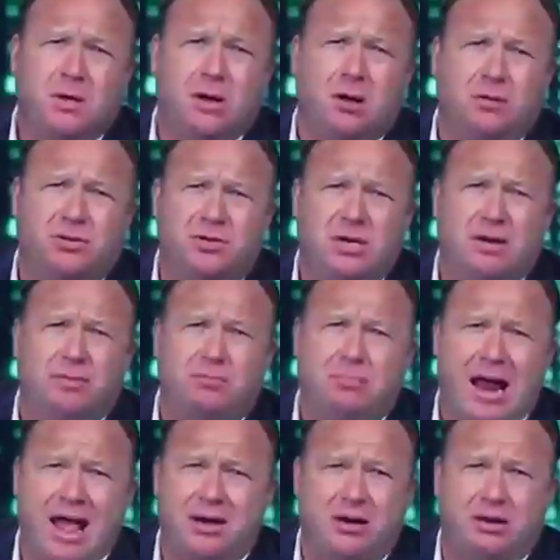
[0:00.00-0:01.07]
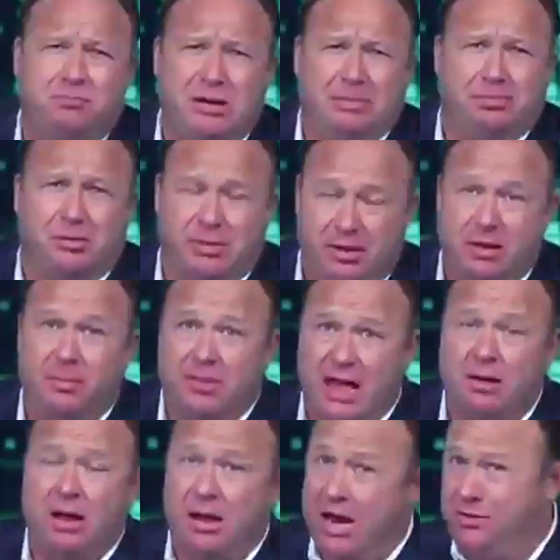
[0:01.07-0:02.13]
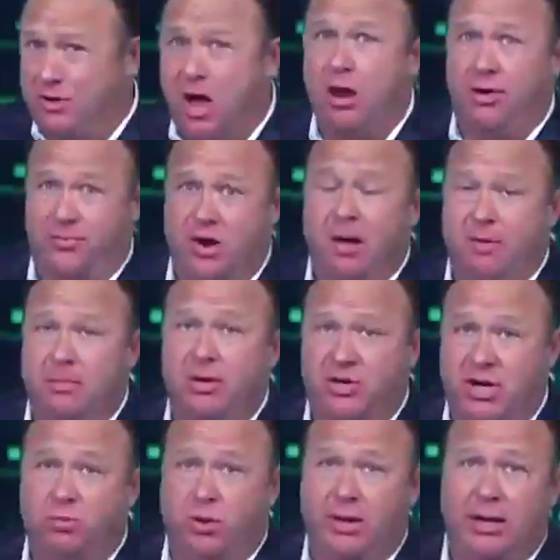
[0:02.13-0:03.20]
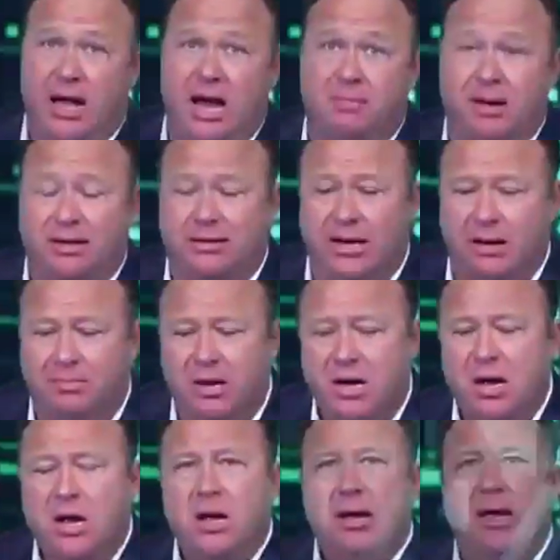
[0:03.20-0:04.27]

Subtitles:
you know, Stephen Bannon and people, I mean, and Donald Trump. I mean, she really lied about them.